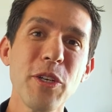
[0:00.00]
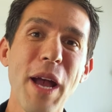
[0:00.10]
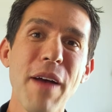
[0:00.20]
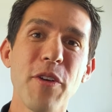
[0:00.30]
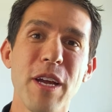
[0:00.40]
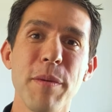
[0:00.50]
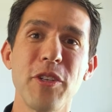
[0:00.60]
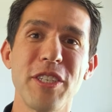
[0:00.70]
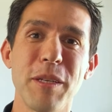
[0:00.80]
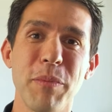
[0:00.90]
have your
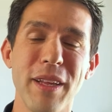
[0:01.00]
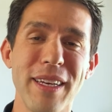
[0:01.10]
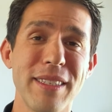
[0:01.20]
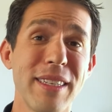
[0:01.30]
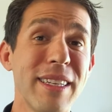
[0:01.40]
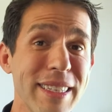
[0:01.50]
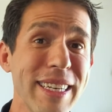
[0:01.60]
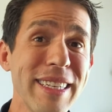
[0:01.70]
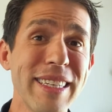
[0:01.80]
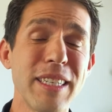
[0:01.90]
images in place, it's
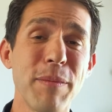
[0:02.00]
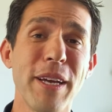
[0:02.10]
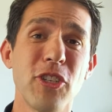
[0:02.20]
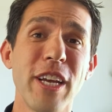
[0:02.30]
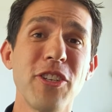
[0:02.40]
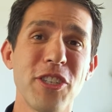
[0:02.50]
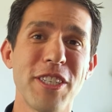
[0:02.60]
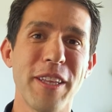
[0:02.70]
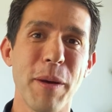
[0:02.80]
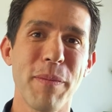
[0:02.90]
easy to make changes to them.